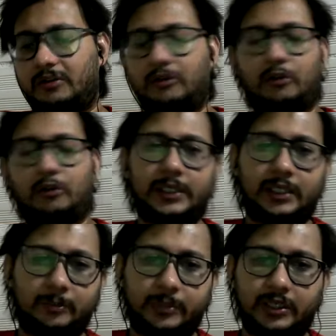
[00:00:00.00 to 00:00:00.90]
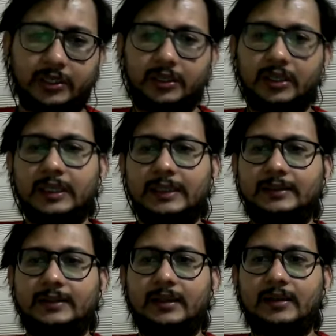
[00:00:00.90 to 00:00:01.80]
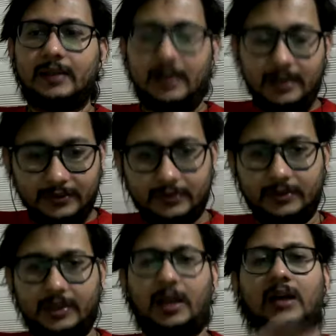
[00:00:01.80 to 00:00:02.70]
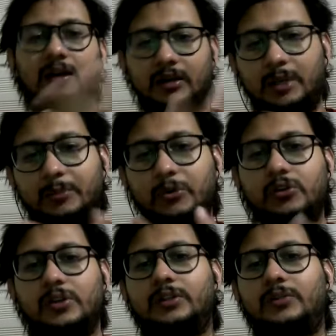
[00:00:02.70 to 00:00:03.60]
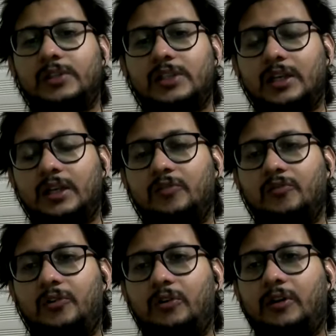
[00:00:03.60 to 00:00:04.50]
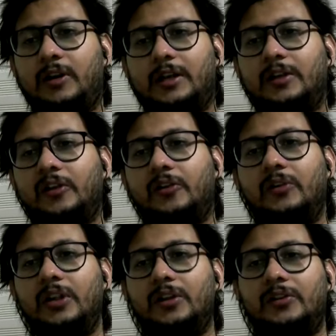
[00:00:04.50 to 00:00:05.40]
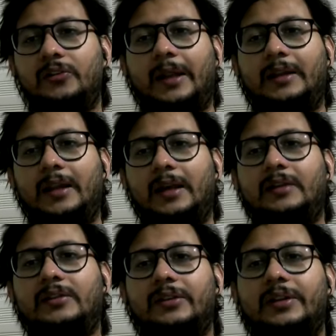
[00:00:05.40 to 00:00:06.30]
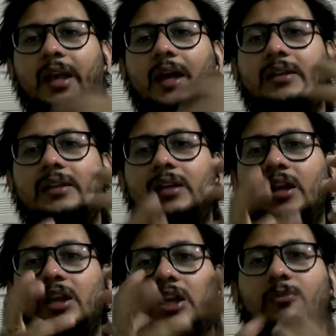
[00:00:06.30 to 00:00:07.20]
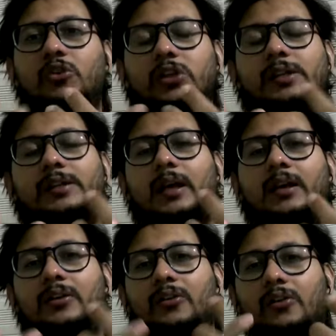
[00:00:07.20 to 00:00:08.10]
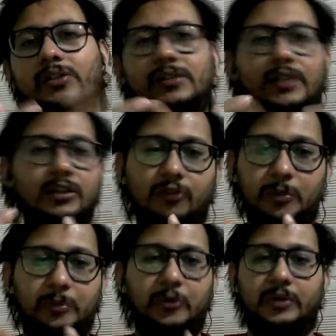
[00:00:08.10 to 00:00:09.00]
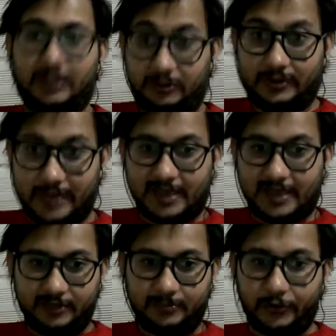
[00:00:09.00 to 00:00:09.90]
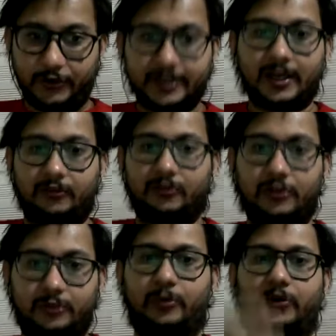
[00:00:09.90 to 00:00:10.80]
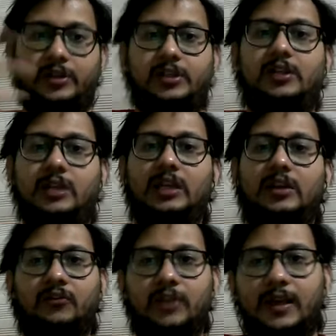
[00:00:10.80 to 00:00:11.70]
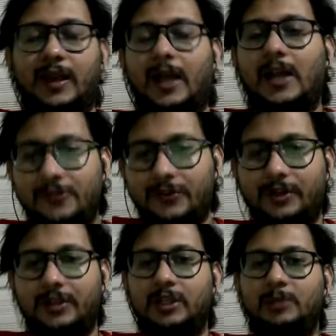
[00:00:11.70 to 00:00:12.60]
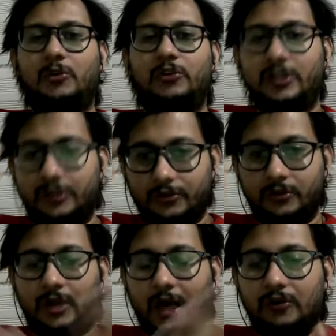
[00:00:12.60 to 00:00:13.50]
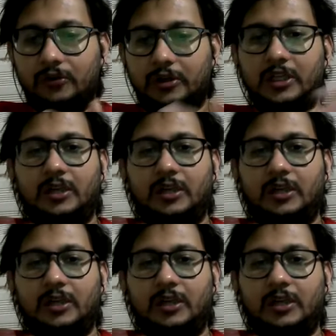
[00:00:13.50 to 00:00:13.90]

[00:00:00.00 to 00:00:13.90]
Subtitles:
romantic period. There are emotions which are involved, and so, and they are the emotions are not just involved. That is poetry. Of course, poetry will have certain emotions, no doubt,